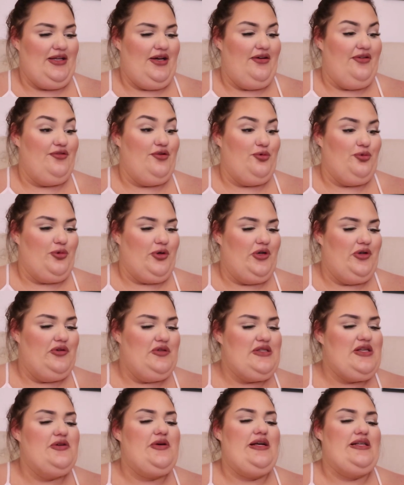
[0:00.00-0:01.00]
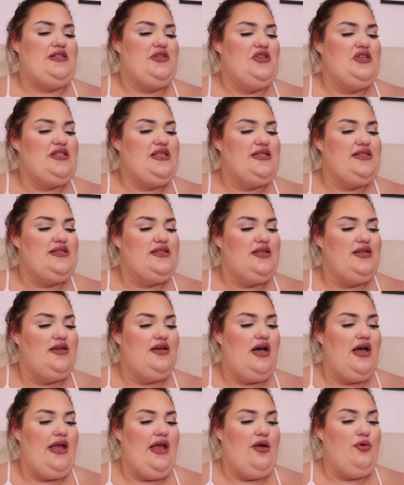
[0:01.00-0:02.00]
love rose. Okay, so this is
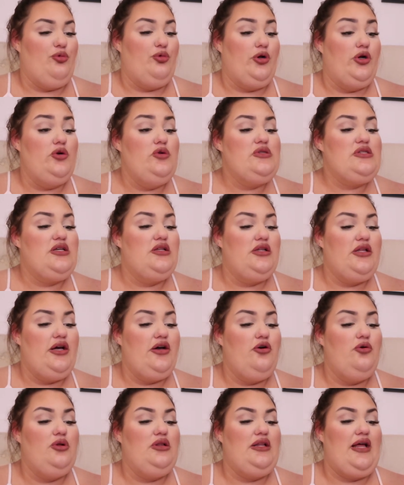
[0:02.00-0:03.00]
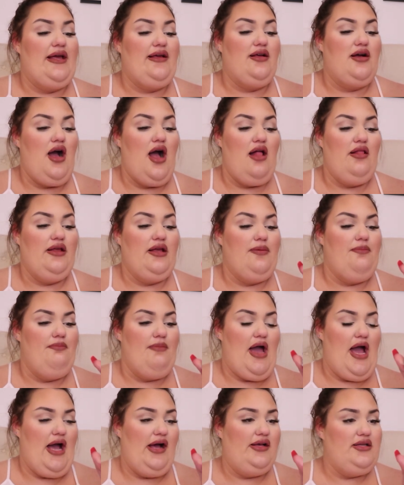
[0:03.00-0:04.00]
a Rose Glow Glycolic
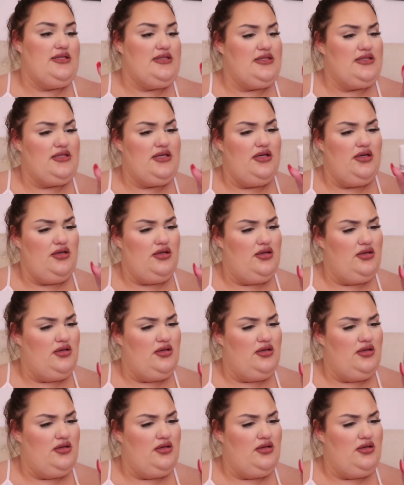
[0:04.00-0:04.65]
Mask.